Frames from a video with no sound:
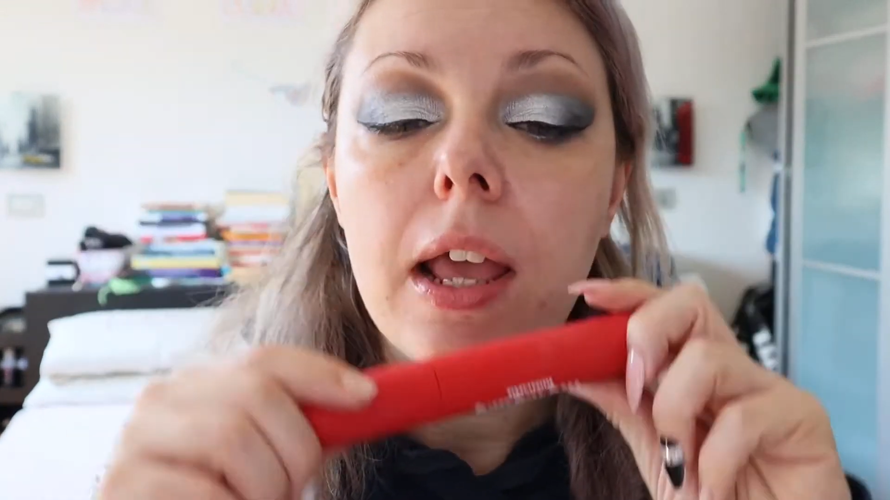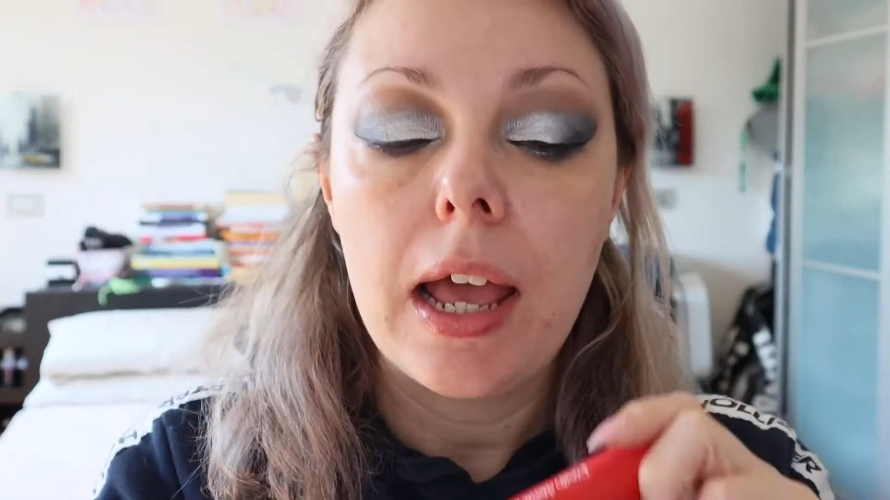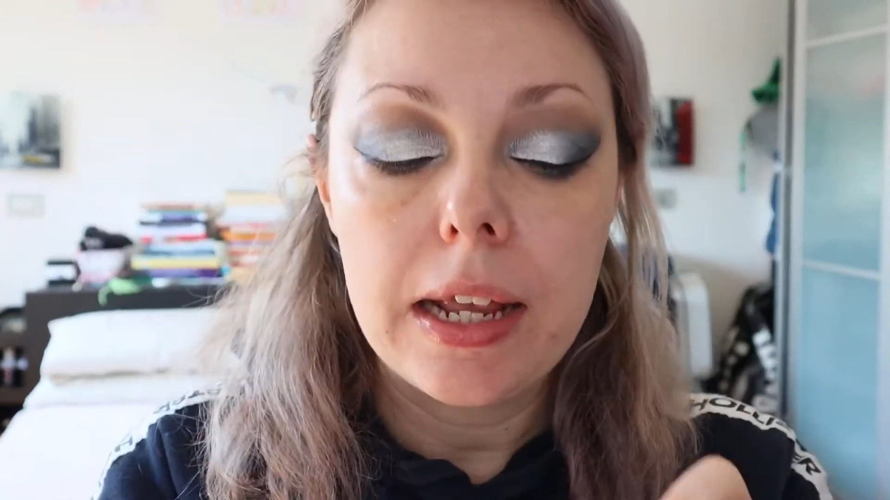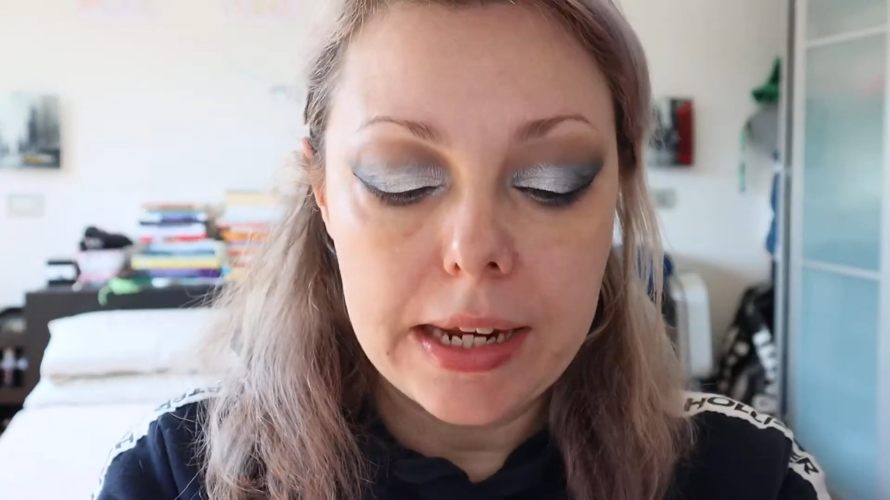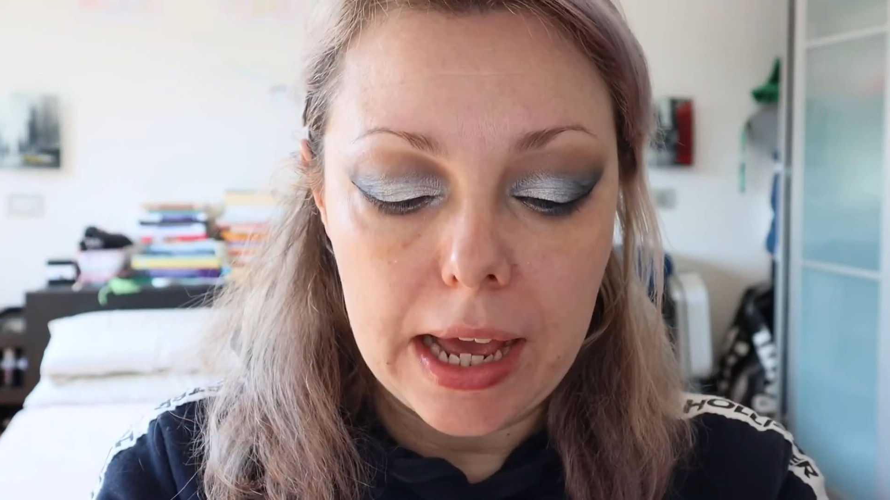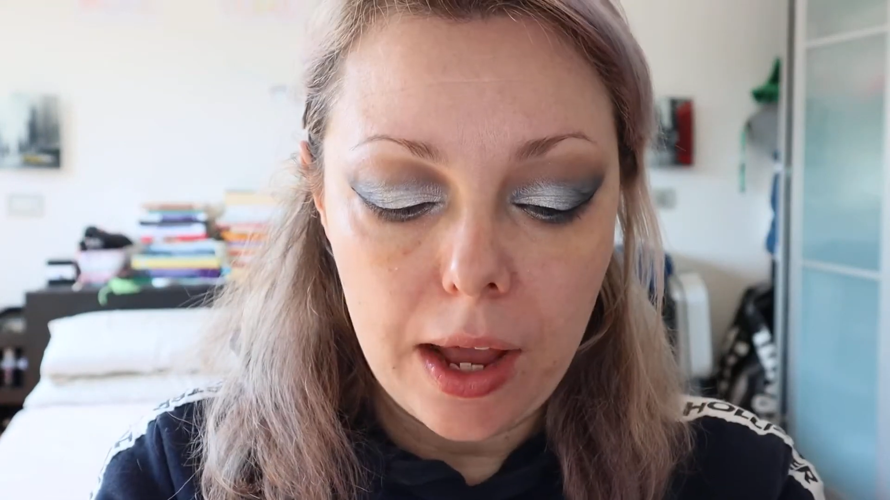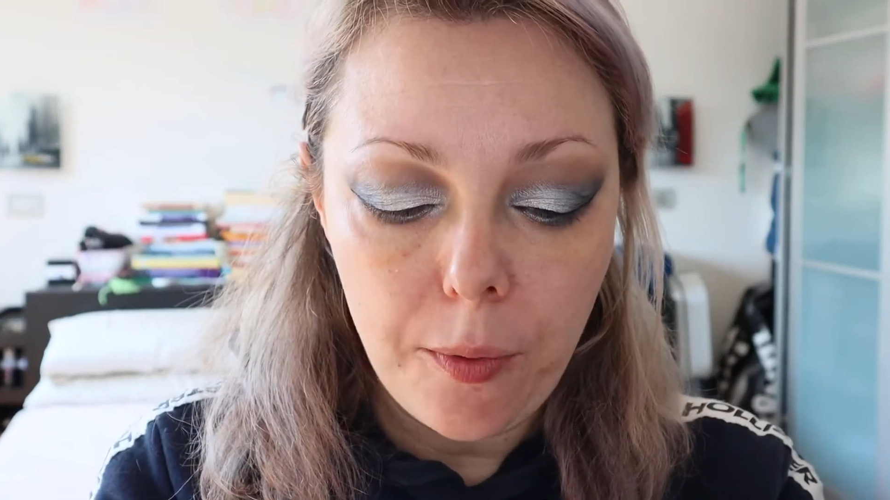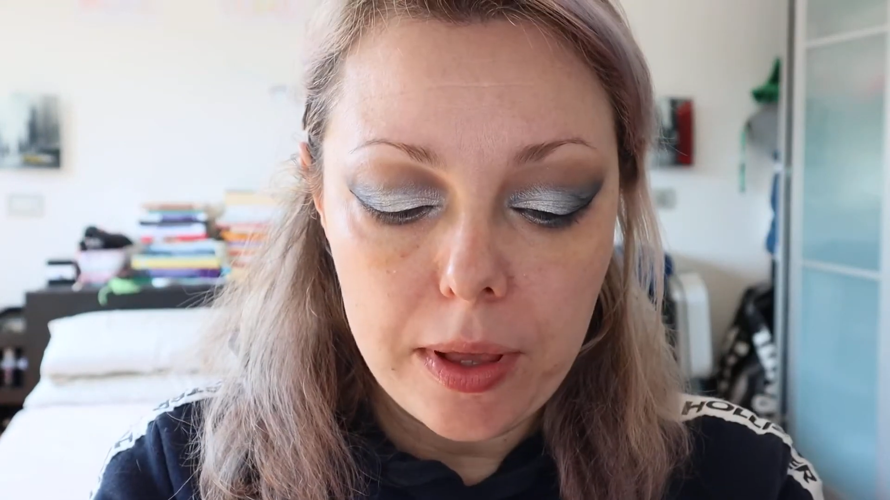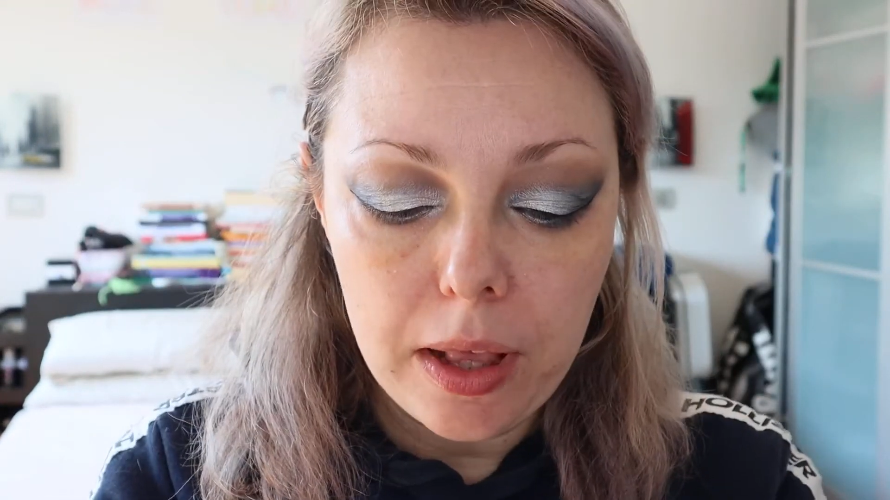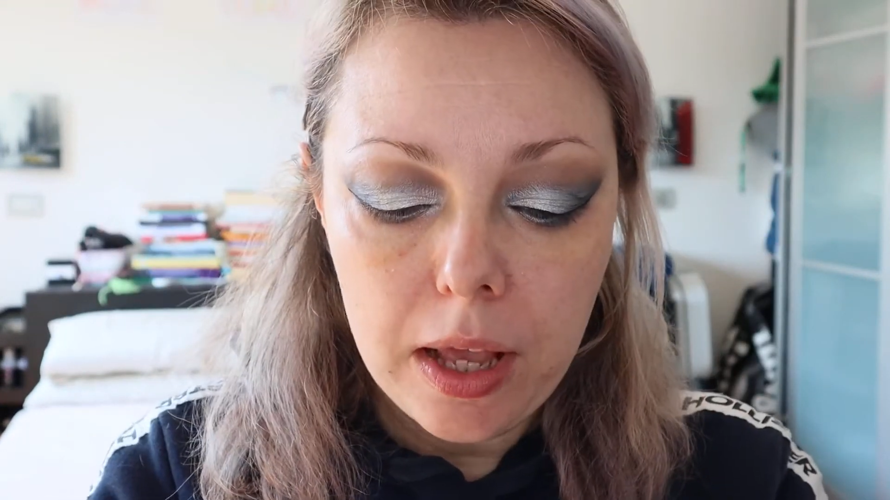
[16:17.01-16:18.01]
and I
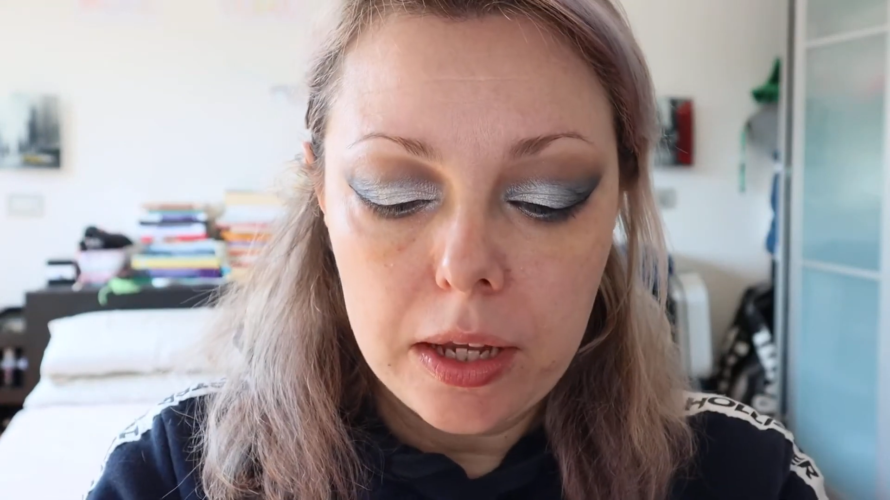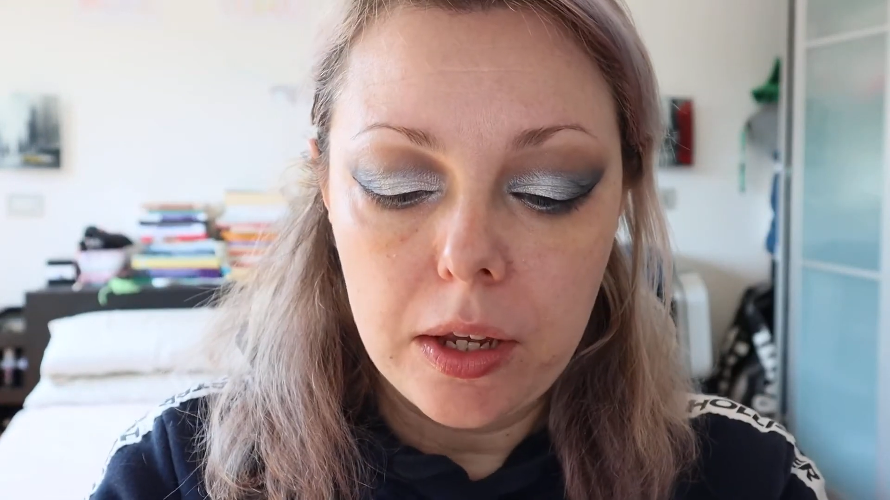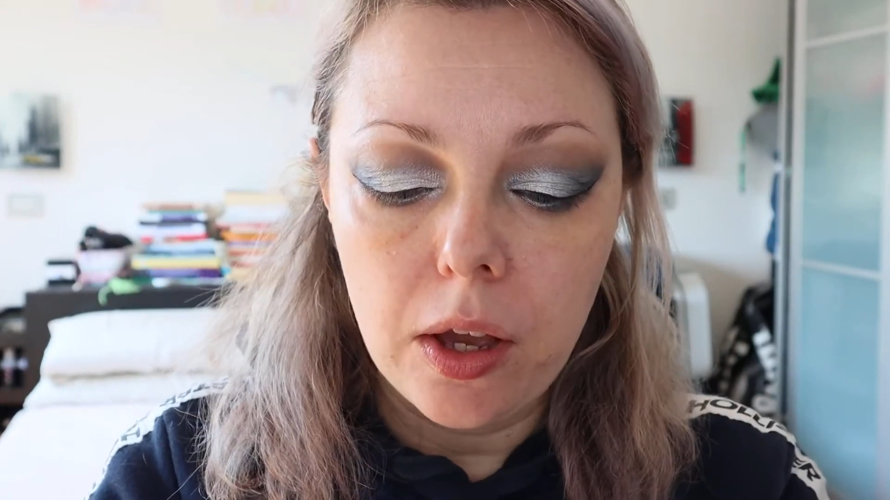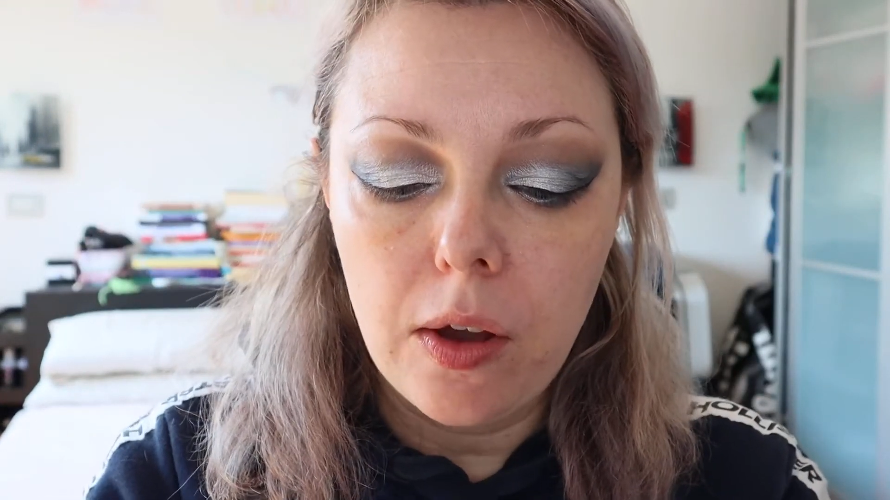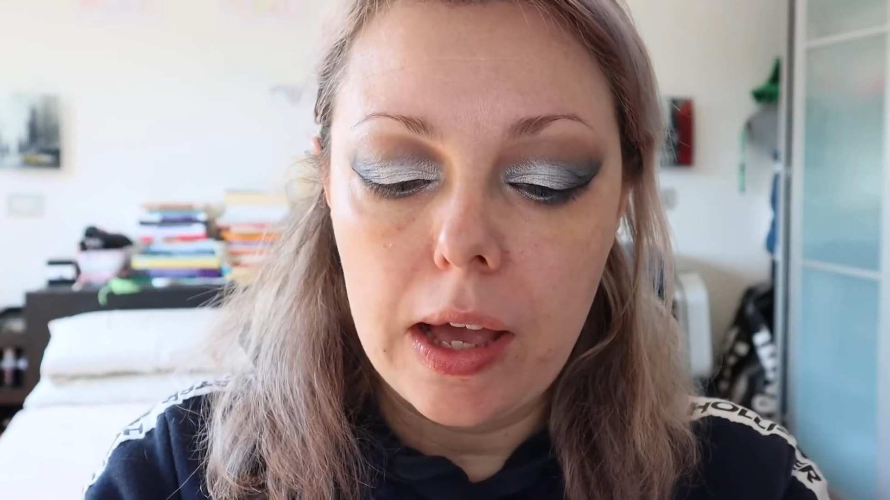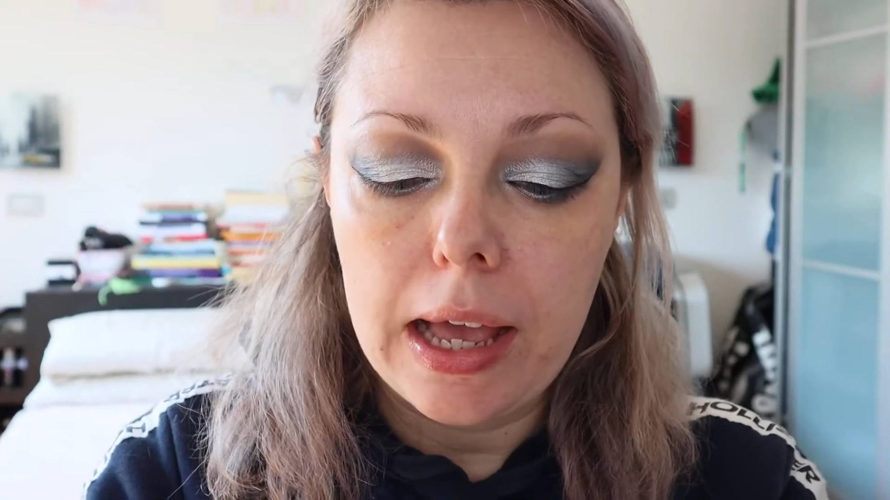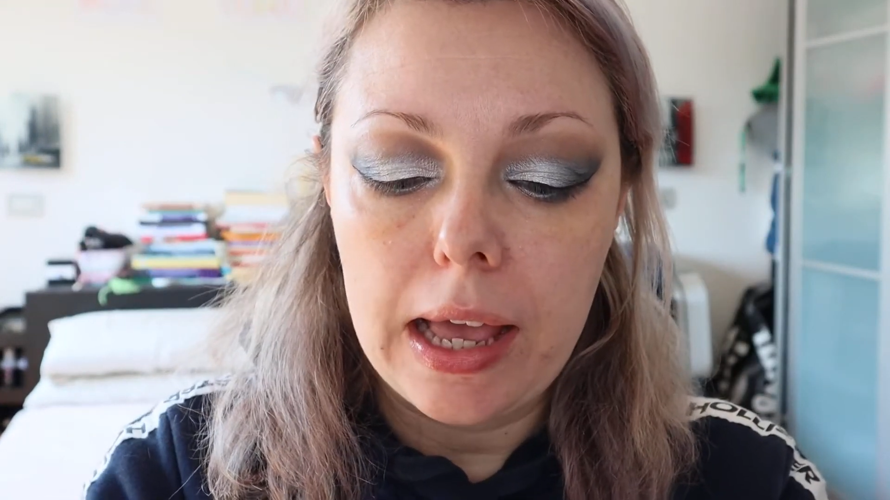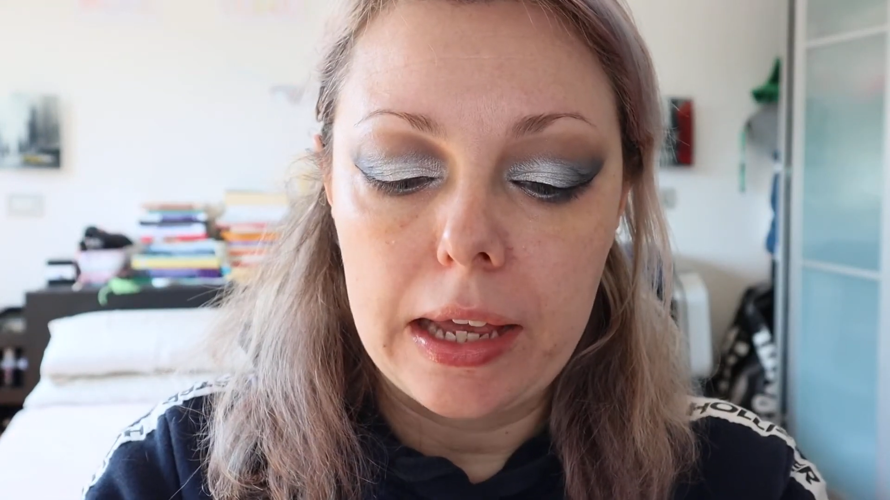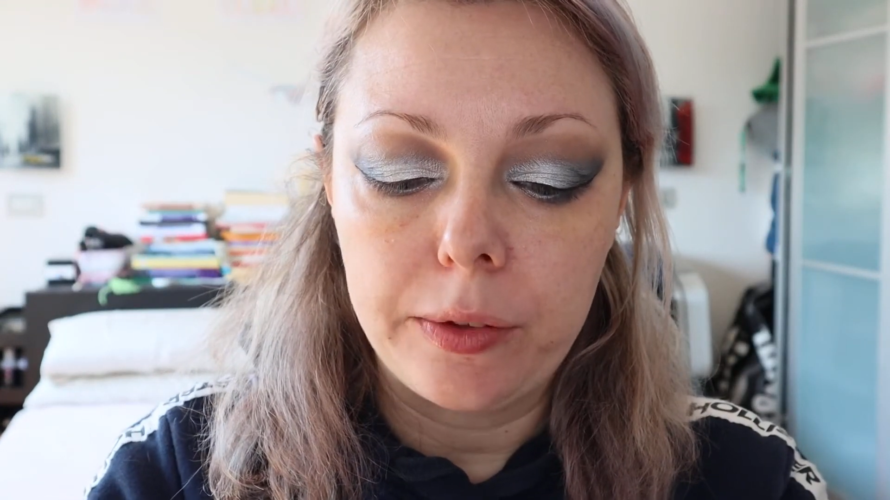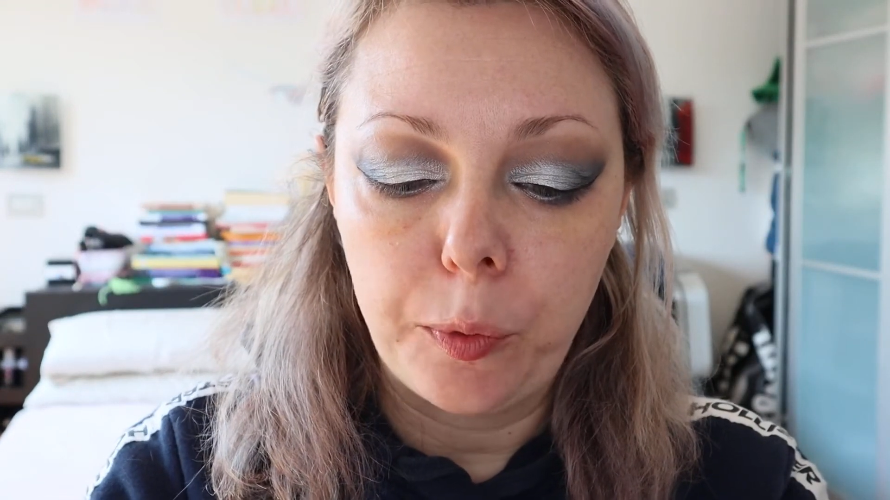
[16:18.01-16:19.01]
will go
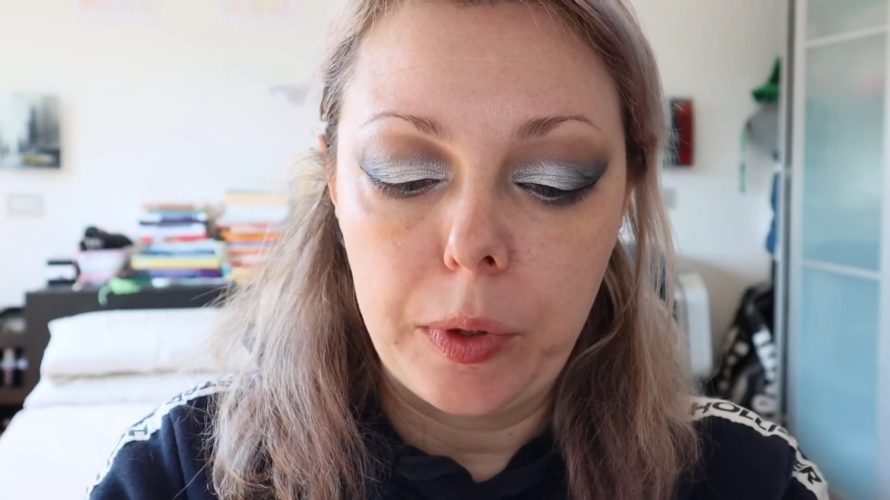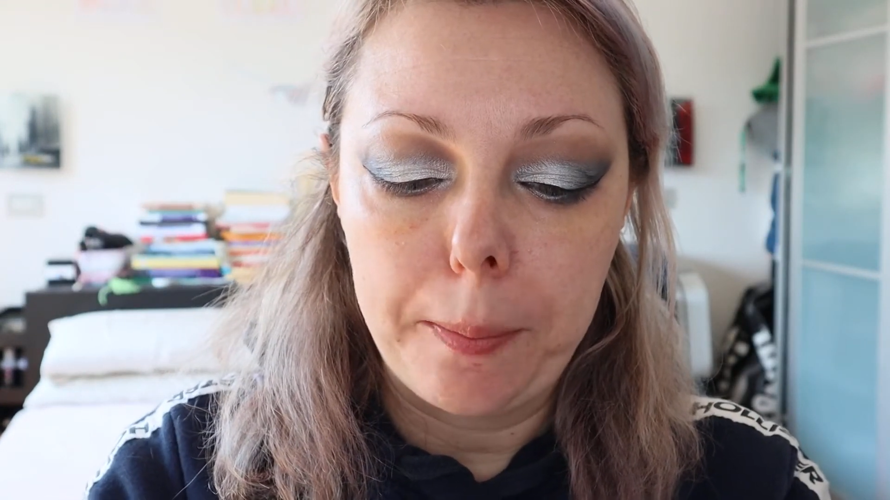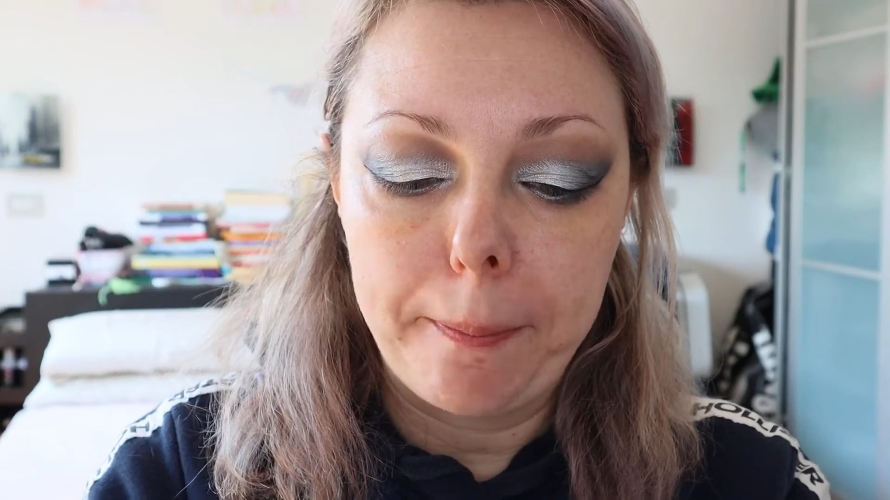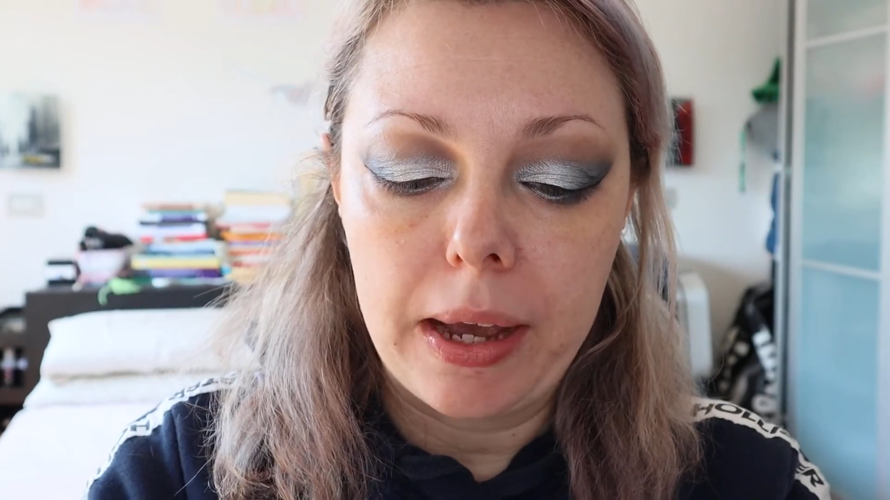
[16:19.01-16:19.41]
ahead with